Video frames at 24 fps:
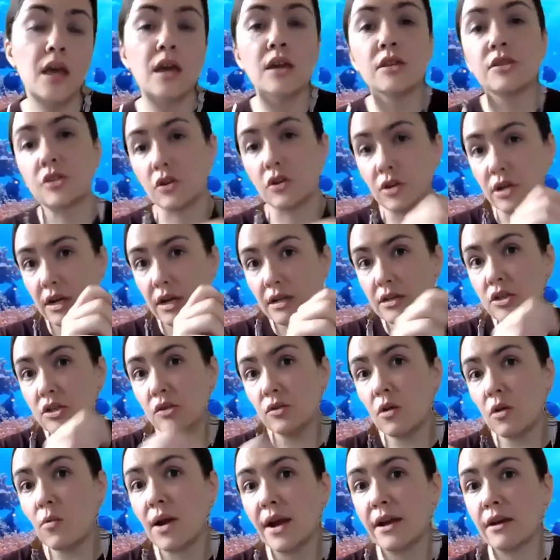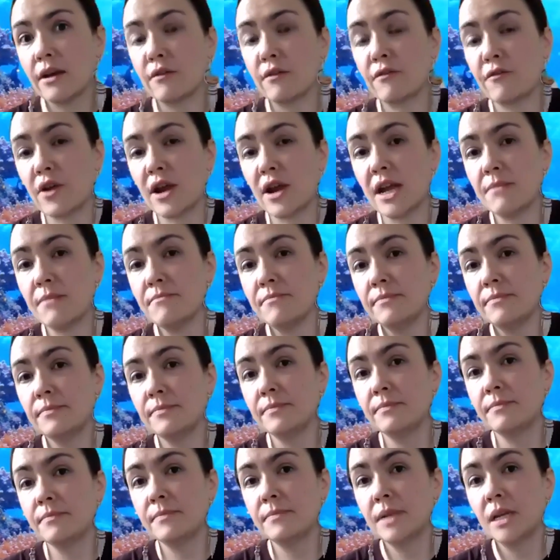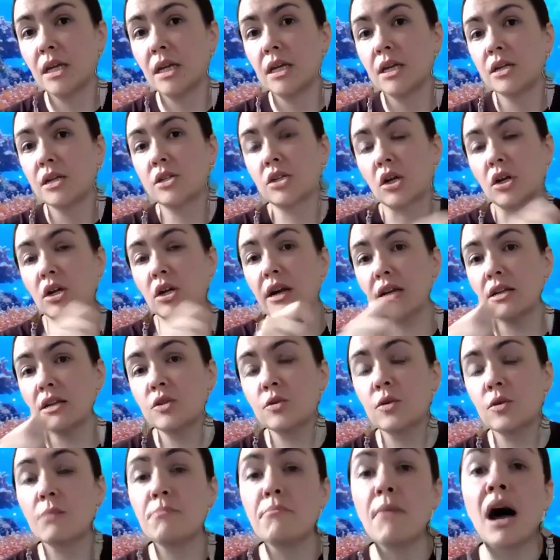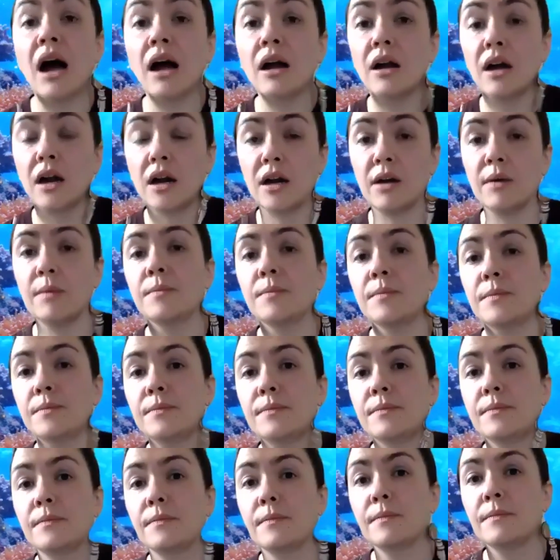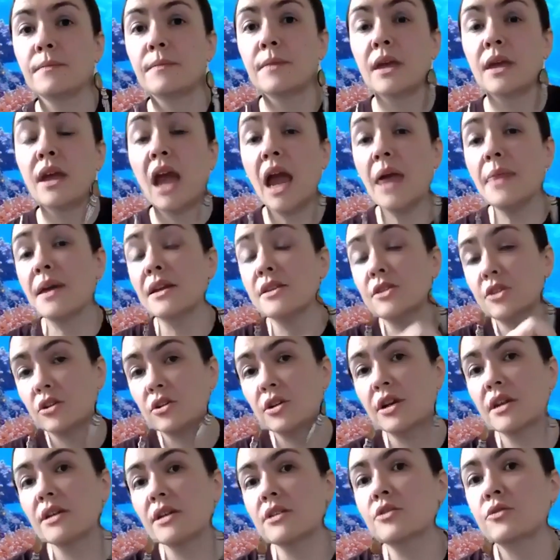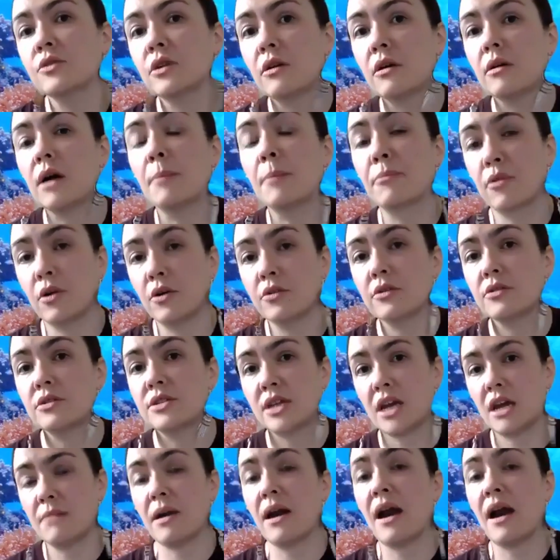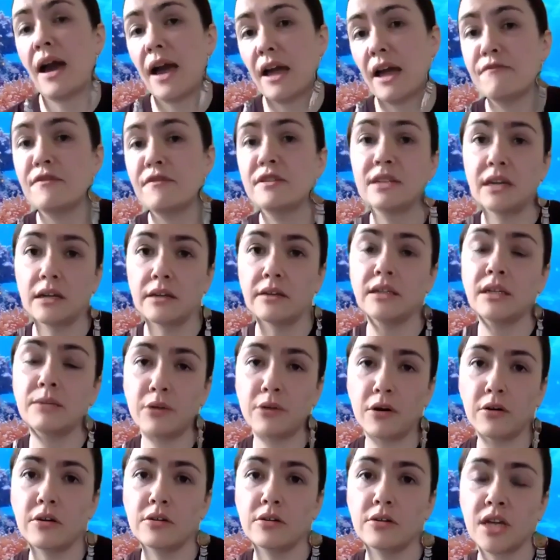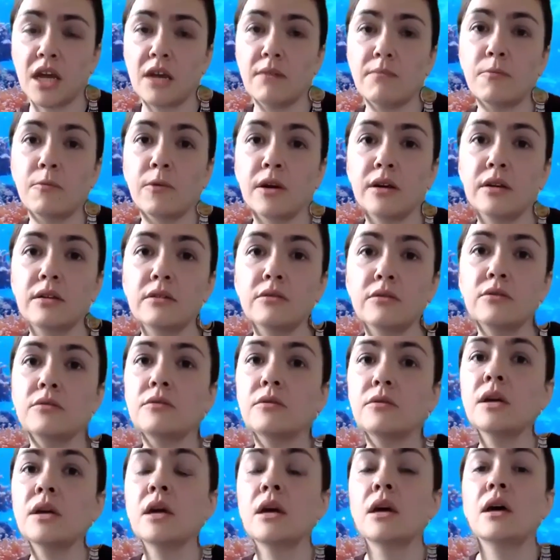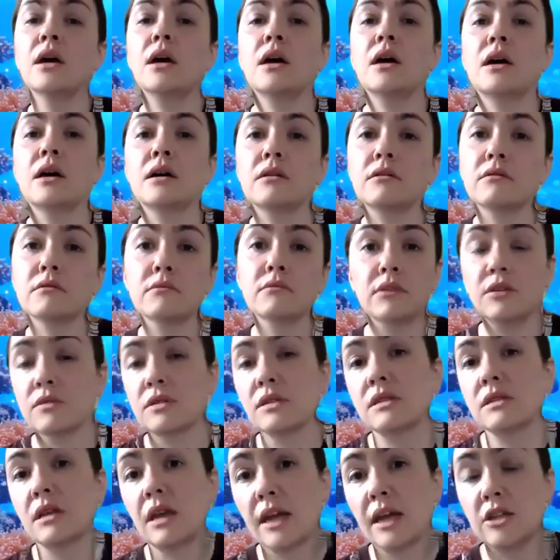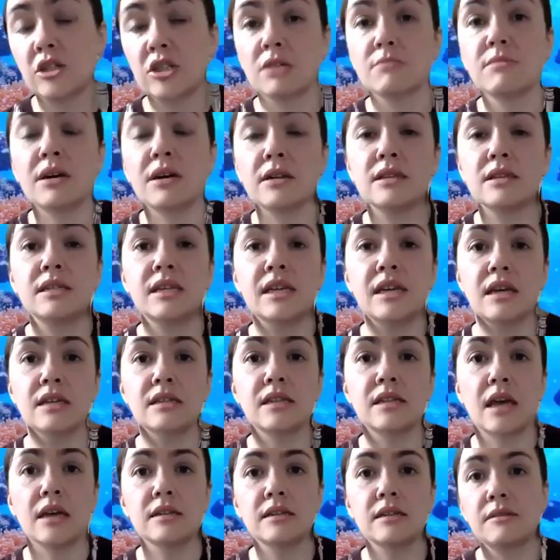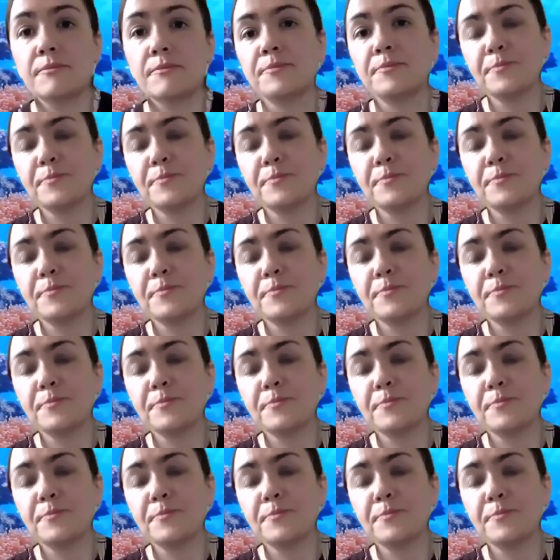turn it into a wireframe turn it into a mock-up and then turn it into a, a prototype a high fidelity prototype where you uh, use html and css